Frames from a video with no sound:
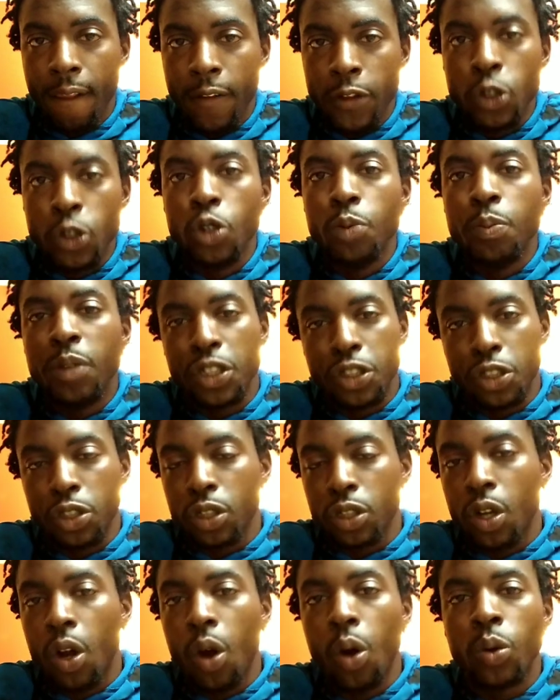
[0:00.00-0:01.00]
You,
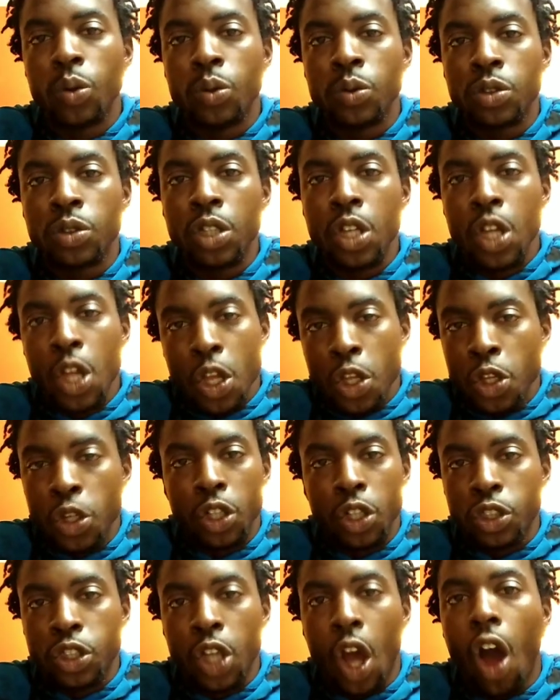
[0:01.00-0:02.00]
Mr. Coles,
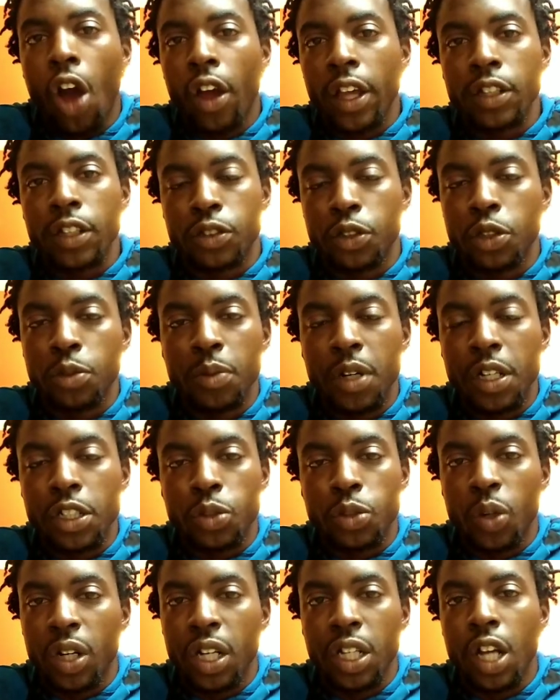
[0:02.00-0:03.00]
you're talking too
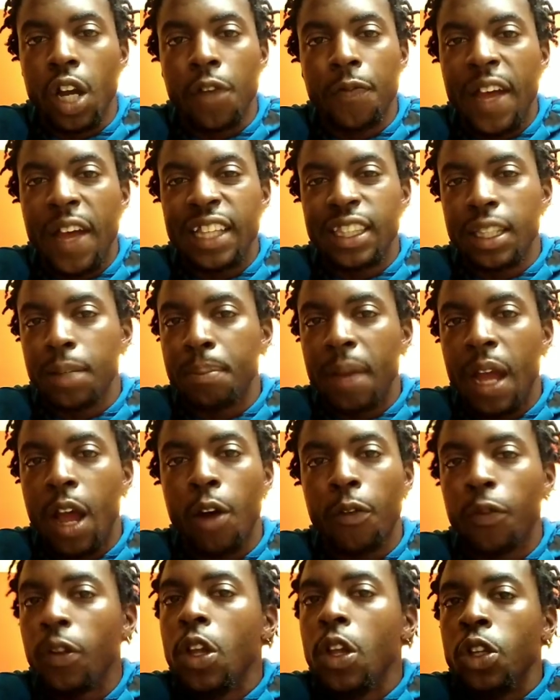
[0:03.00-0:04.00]
much, running up at the
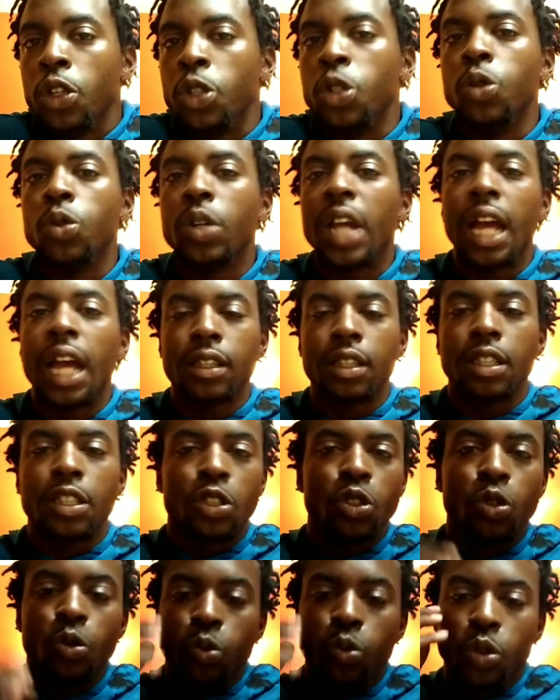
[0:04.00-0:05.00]
mouth.
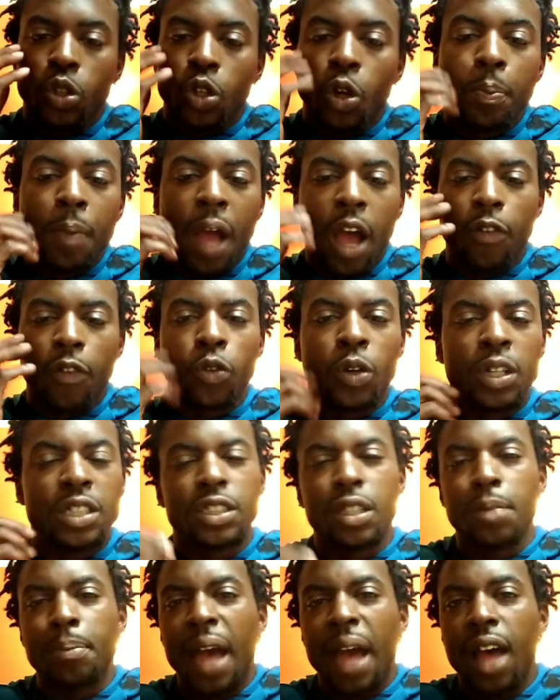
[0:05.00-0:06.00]
Your mouth
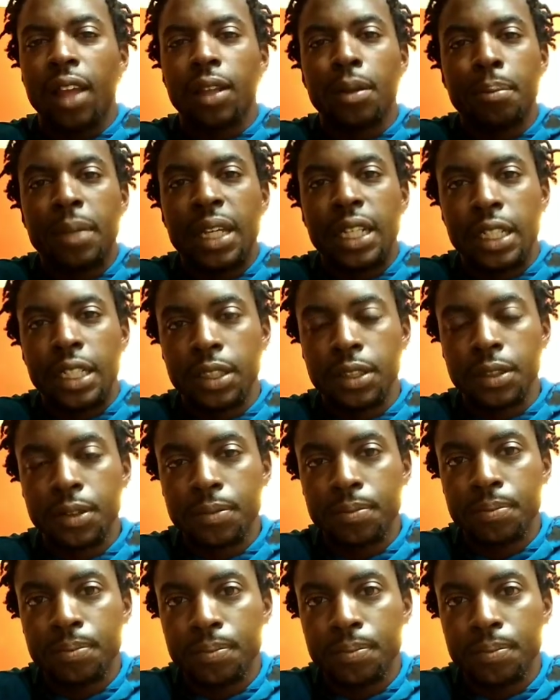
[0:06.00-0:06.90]
runs a mile a minute.